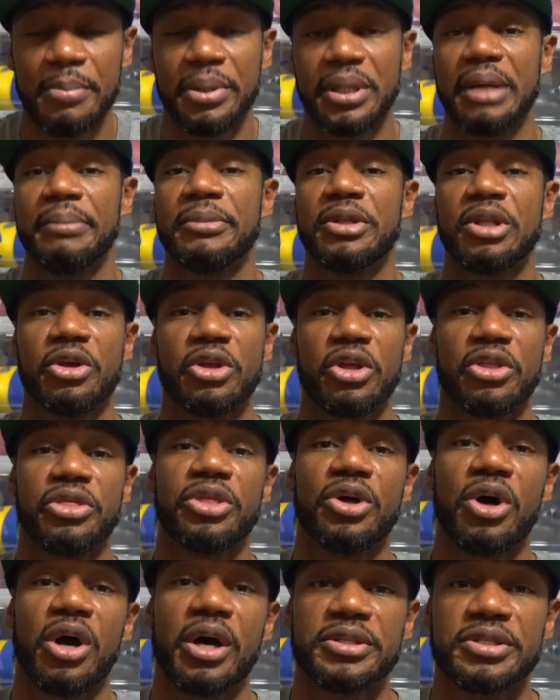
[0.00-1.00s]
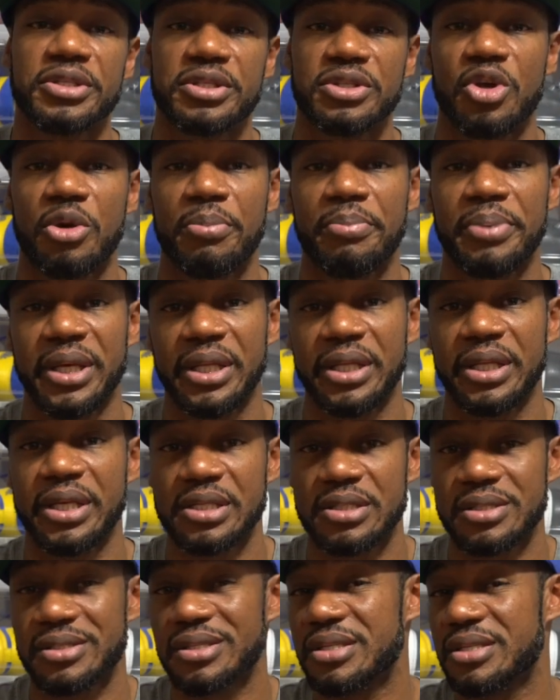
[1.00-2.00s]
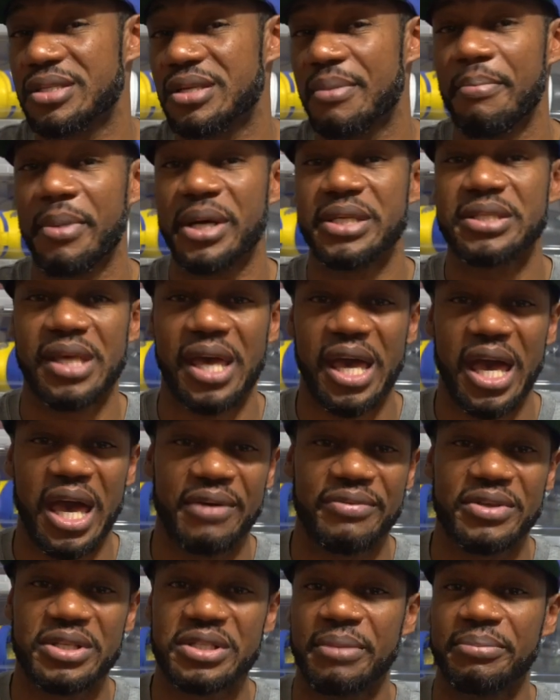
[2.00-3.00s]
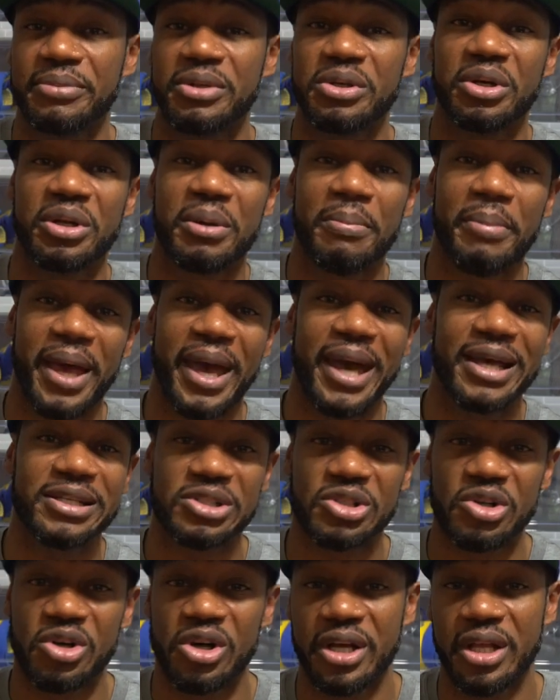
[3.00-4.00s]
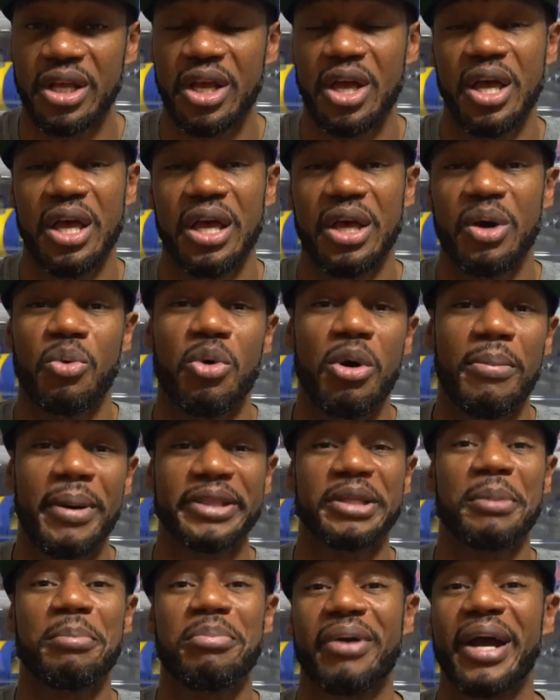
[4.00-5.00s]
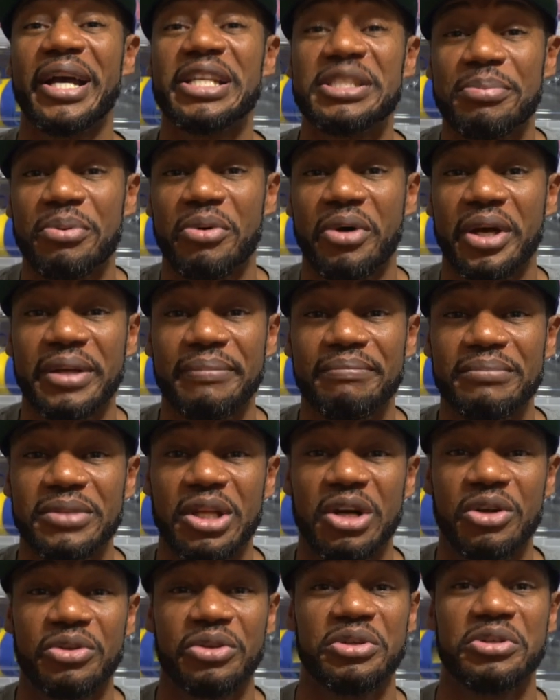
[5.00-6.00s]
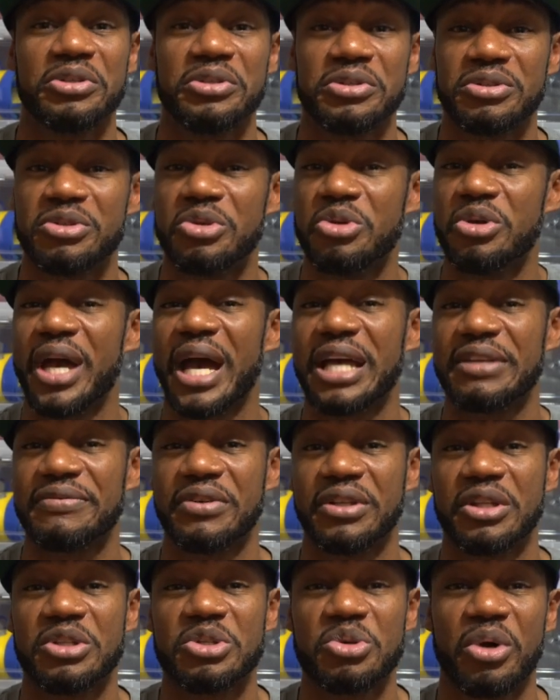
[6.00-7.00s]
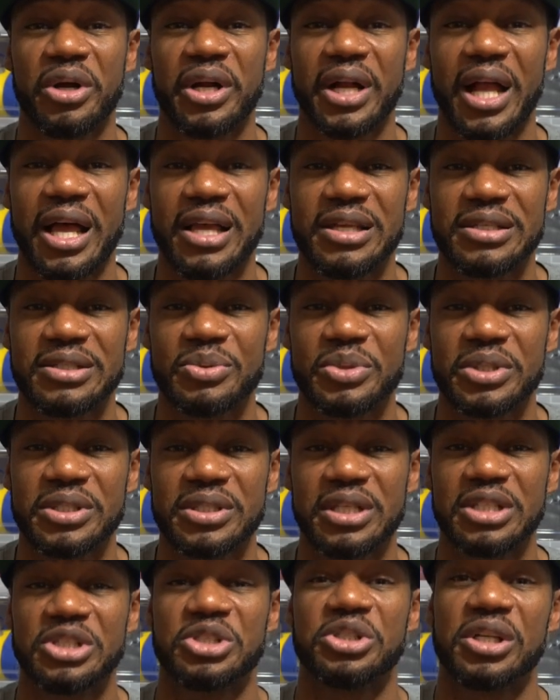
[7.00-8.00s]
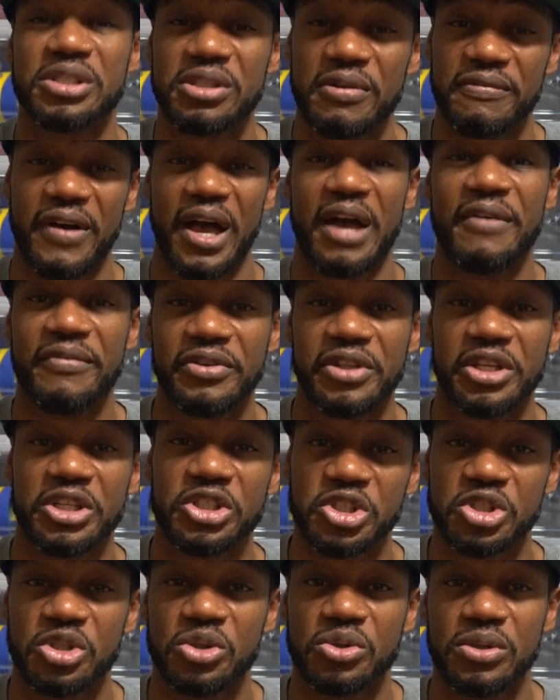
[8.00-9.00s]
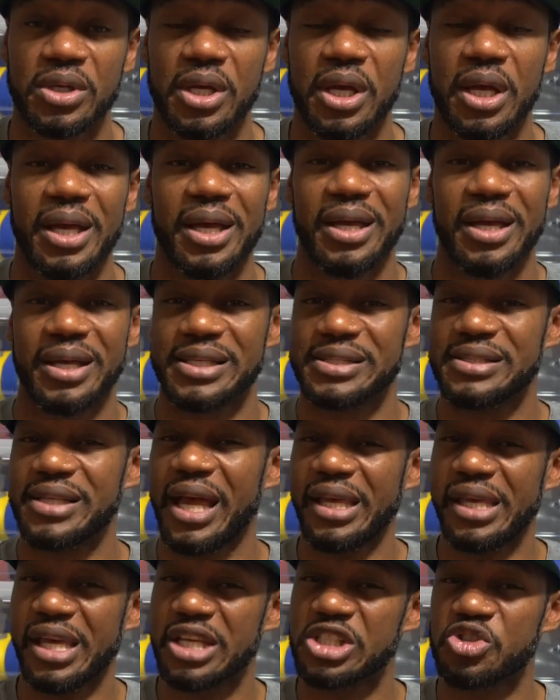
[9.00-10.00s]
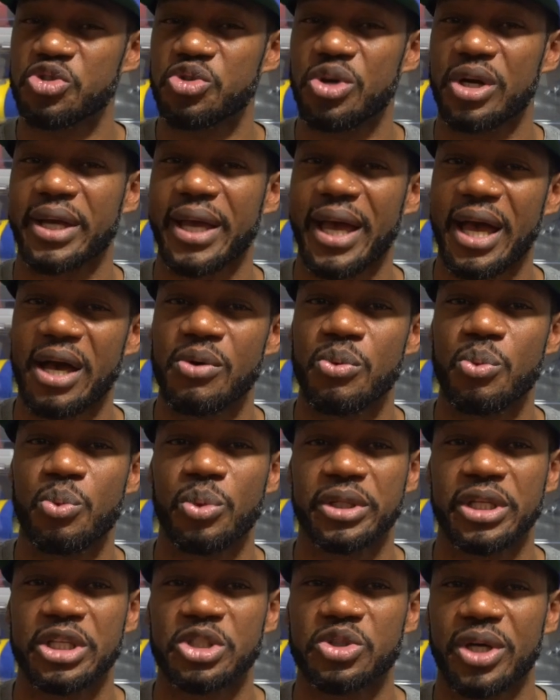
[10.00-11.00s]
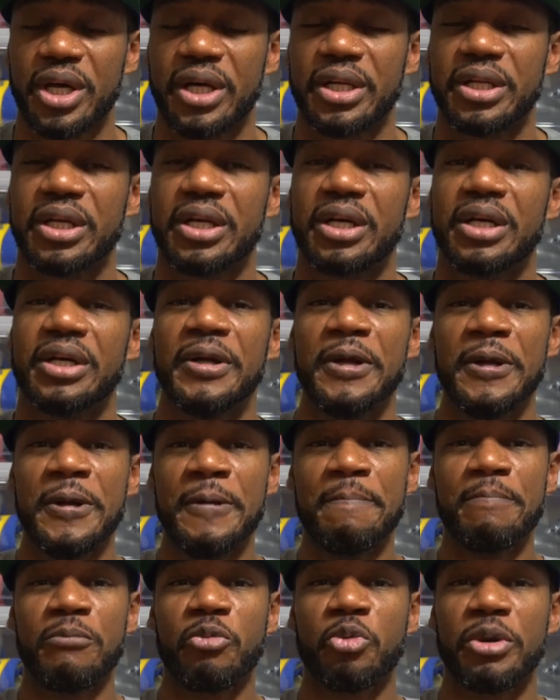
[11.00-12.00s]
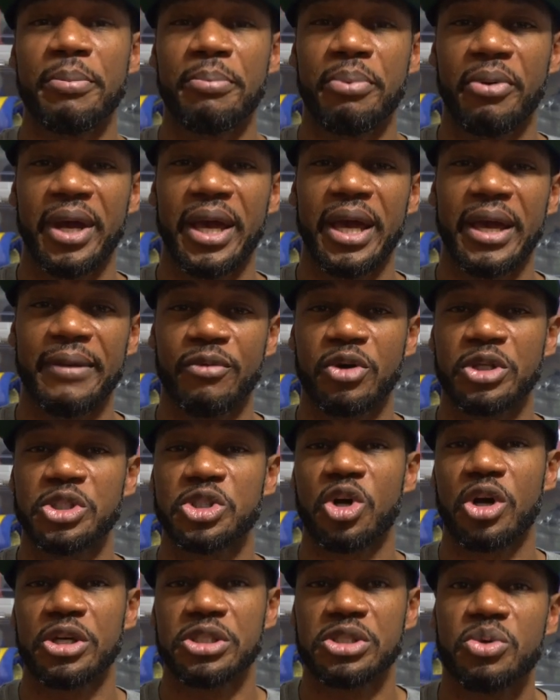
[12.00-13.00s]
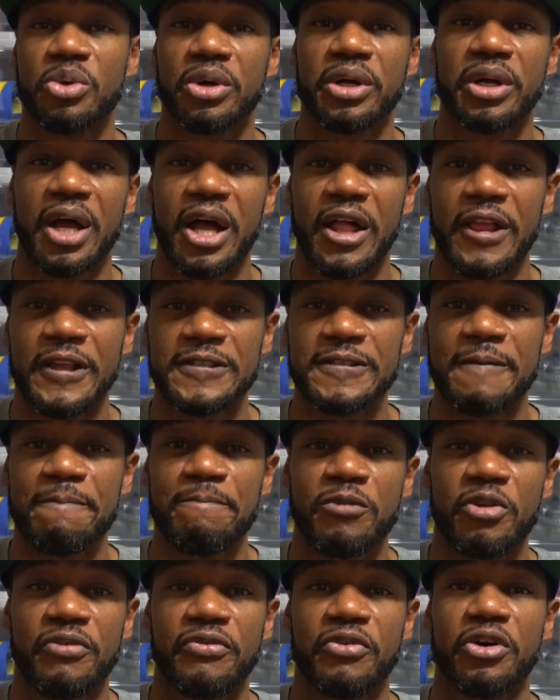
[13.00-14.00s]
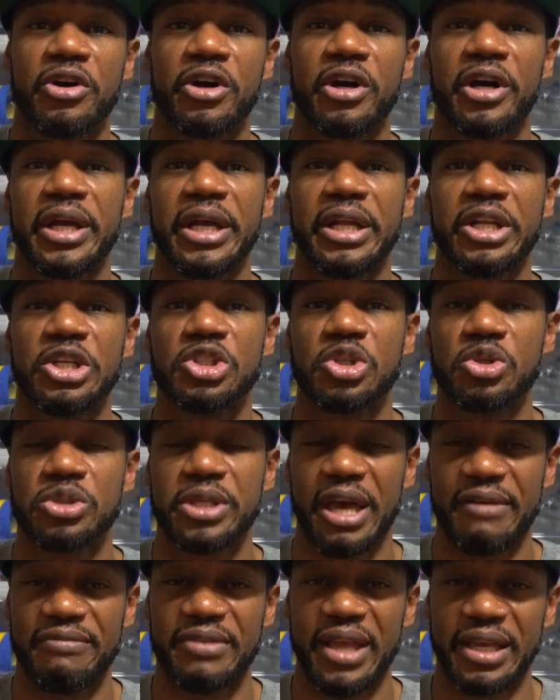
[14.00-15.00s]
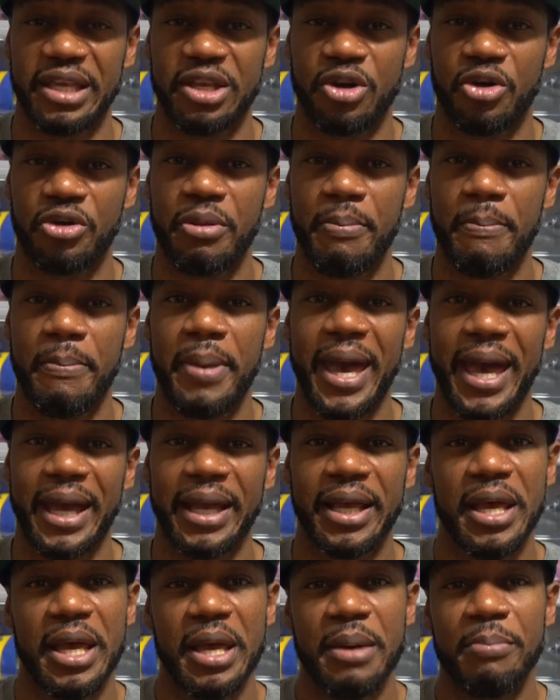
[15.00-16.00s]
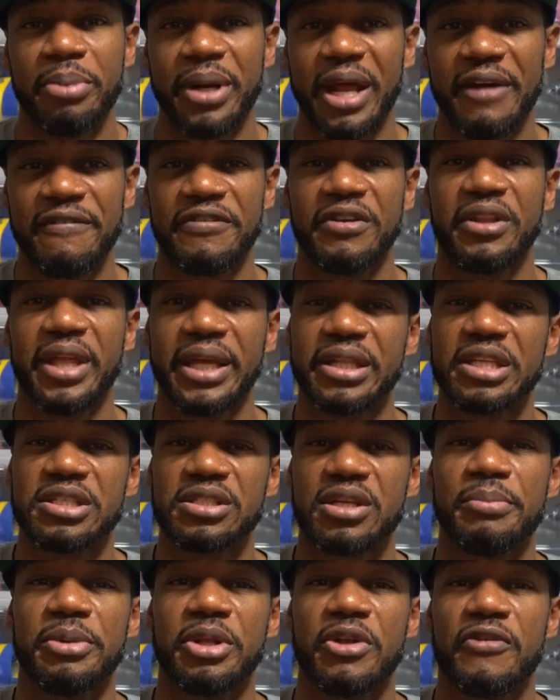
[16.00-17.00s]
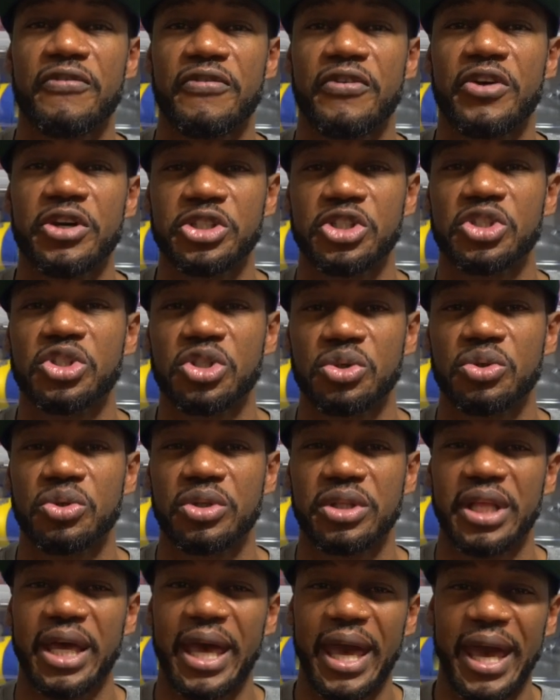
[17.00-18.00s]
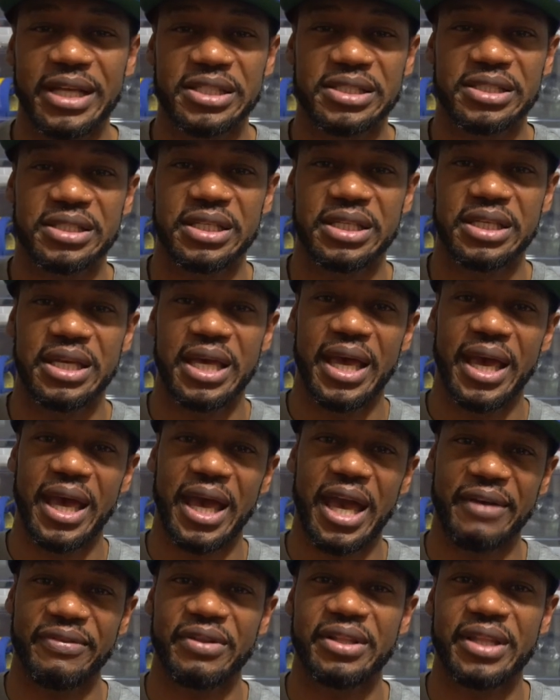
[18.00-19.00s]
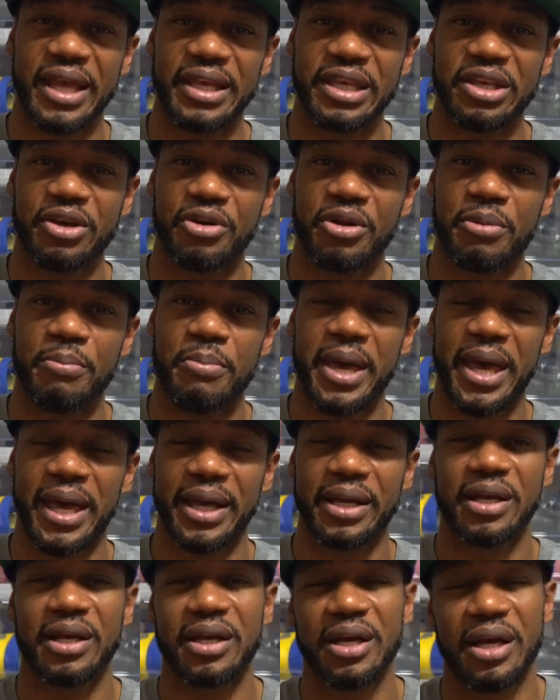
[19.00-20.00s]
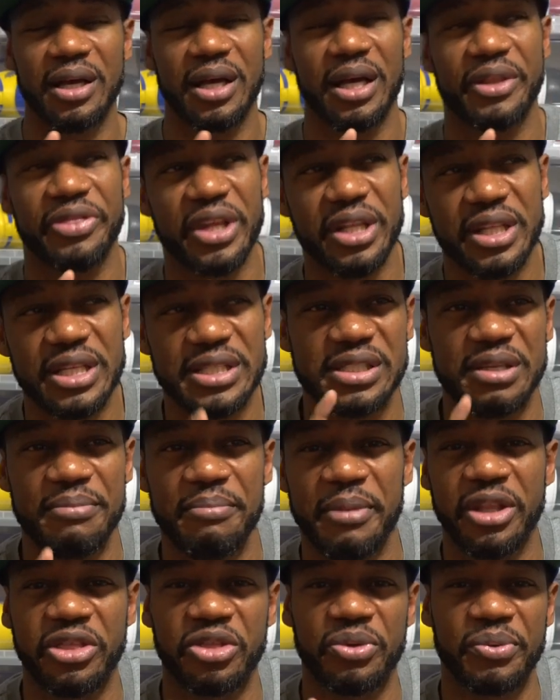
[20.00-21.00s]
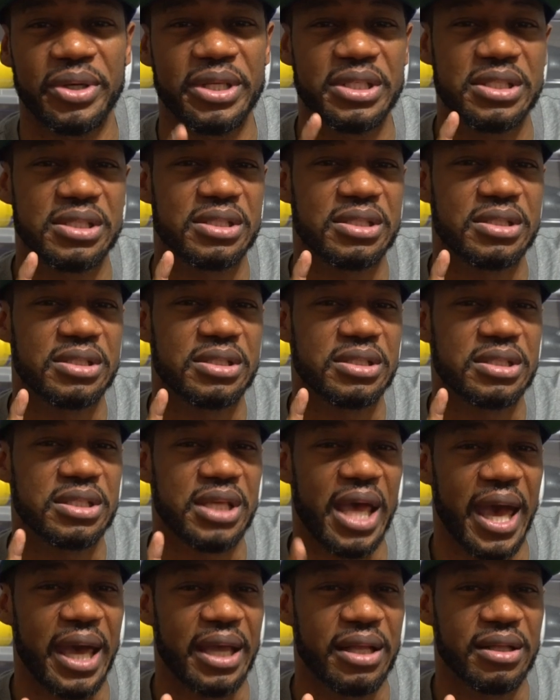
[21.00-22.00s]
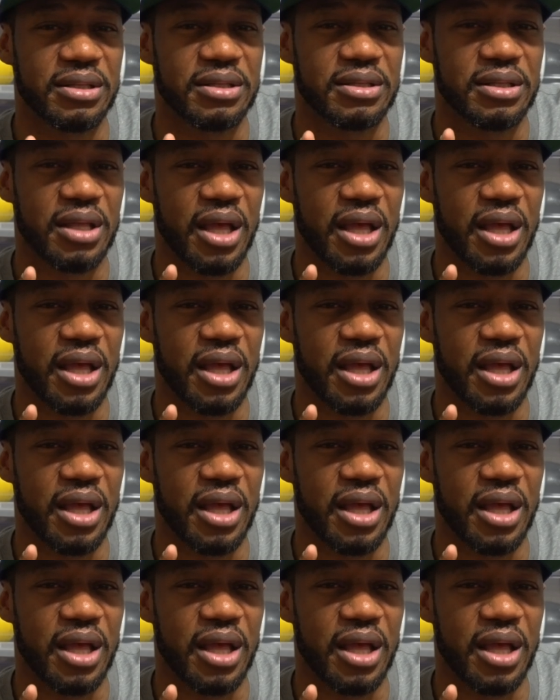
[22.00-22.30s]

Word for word: But let me know your thoughts, your opinions. Is This a must-have. Is something you're gonna pass on? What about the price point? You know, does do you guys feel that two hundred dollars was is justified for this shoe? Because Nike has struck out when they're trying to rebrand or charge two hundred dollars for any shoes that have Nike on the back. But I feel like this is gonna be the first shoe that actually have the Nike on the back. I think the Cement 3 set.